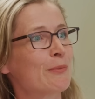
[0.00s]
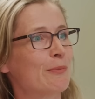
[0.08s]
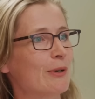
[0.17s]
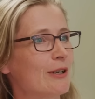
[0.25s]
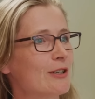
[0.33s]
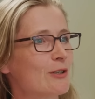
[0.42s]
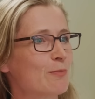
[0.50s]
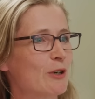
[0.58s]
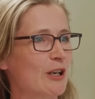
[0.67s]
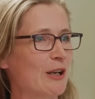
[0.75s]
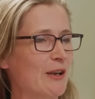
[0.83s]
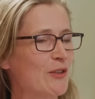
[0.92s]
but
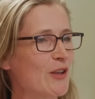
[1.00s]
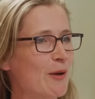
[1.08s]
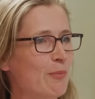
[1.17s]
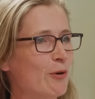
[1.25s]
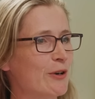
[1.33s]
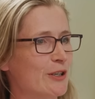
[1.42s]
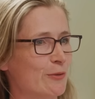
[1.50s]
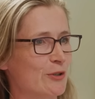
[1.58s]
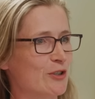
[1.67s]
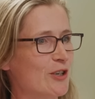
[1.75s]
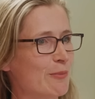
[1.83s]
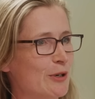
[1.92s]
but at, at that point it
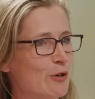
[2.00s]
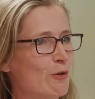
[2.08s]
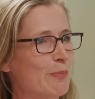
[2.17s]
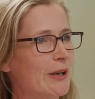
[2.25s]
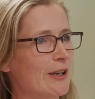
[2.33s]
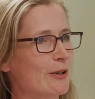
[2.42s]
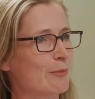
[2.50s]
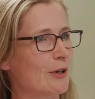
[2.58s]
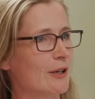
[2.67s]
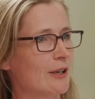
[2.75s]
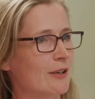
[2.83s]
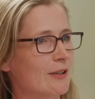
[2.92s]
was somebody who appeared in
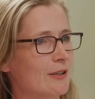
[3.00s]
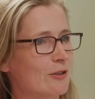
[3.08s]
my